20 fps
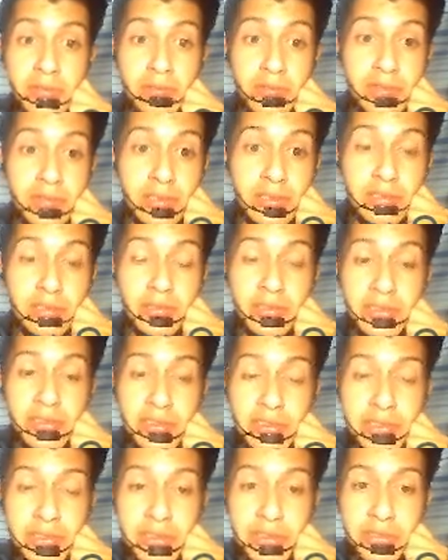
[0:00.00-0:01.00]
this
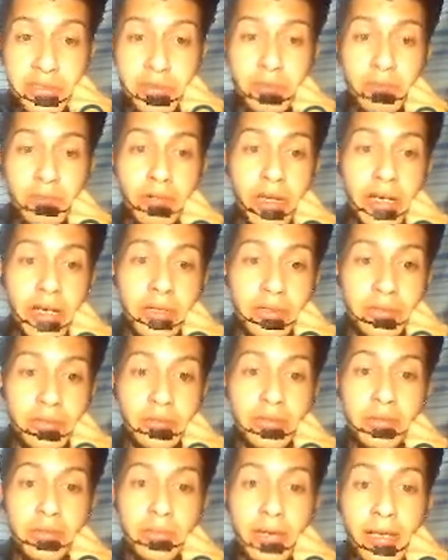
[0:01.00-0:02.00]
research were to
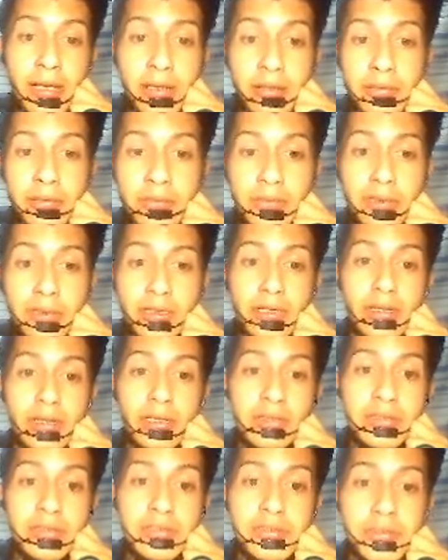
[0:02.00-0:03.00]
develop
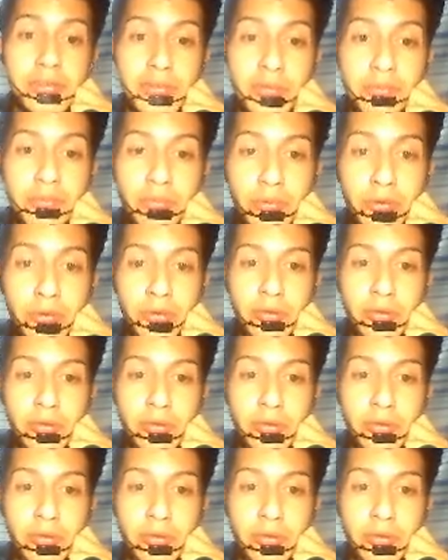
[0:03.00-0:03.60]
this report